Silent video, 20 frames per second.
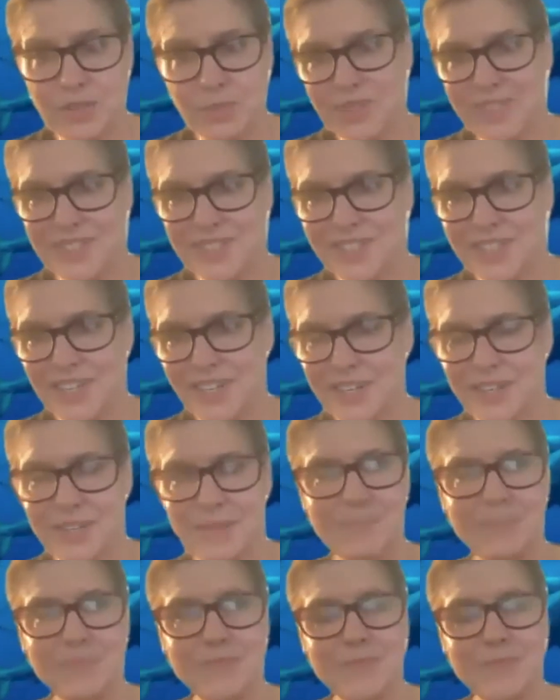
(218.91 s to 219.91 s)
which is like
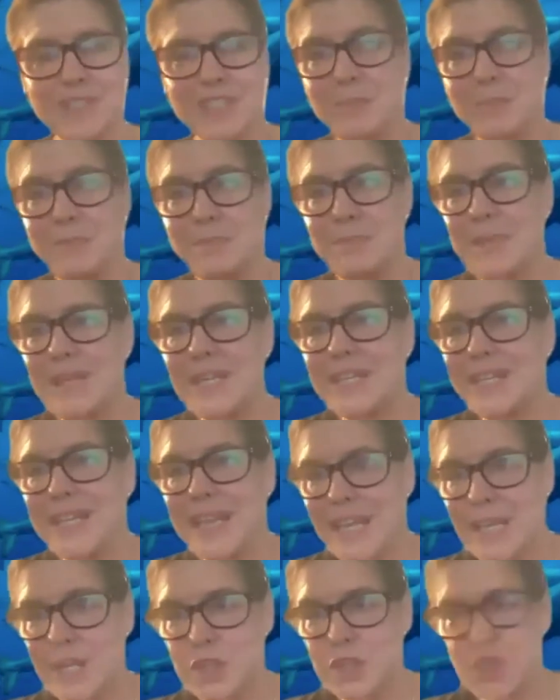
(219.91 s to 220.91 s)
a speed
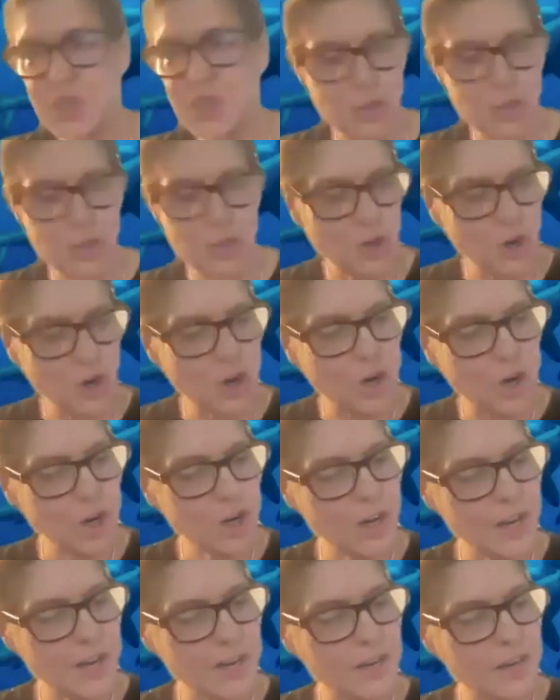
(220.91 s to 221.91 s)
gauge on your car,
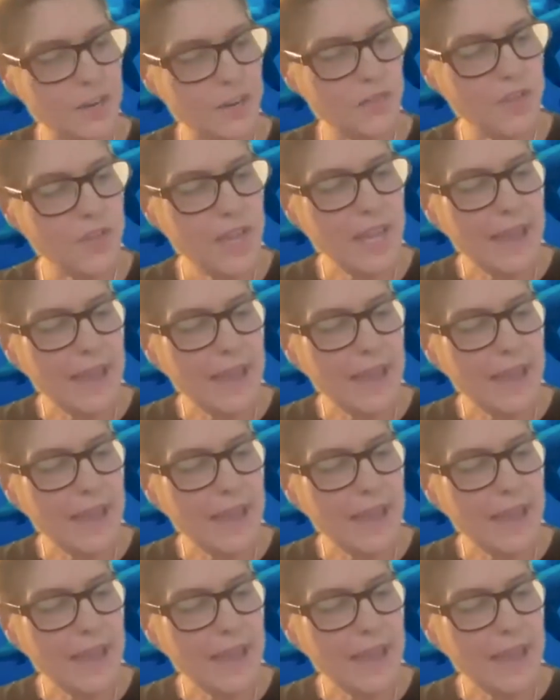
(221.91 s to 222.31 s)
kind of,